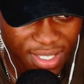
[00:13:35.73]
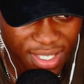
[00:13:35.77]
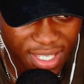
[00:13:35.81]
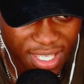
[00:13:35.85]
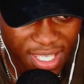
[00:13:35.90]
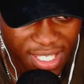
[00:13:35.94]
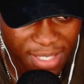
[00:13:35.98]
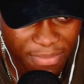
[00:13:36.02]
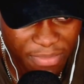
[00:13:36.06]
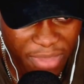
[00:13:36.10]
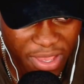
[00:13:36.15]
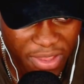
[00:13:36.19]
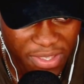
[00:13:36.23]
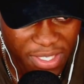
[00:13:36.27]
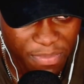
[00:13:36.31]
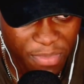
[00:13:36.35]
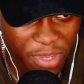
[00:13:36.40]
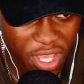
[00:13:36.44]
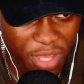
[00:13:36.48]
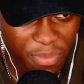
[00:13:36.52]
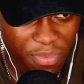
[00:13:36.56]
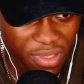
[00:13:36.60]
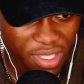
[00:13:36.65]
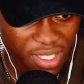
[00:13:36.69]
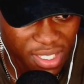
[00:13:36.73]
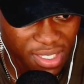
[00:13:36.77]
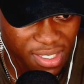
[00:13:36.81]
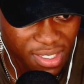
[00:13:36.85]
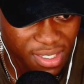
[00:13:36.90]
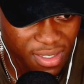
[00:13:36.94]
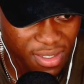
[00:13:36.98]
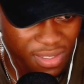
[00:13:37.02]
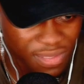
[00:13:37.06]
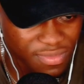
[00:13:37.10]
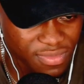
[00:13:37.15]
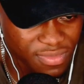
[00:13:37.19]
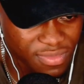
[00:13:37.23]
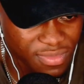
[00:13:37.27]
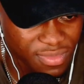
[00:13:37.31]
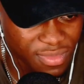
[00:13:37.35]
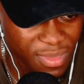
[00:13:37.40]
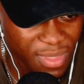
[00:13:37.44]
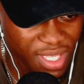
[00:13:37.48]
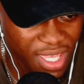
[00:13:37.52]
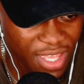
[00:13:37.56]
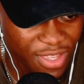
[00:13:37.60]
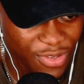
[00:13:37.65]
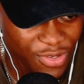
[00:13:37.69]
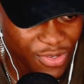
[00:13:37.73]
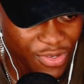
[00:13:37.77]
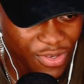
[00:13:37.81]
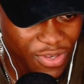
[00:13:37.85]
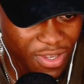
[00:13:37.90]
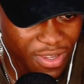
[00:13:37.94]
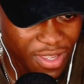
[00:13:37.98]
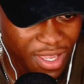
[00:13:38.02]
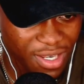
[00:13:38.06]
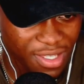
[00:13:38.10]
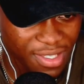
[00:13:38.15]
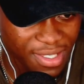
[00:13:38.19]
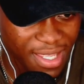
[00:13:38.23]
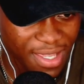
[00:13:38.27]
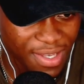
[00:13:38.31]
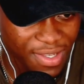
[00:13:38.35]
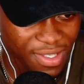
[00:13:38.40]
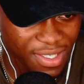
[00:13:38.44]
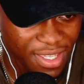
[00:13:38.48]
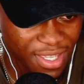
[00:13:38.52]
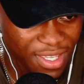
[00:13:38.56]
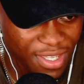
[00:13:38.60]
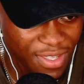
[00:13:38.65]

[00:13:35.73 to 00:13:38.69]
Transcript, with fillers: He's about his purpose. Getting your true colours out of care.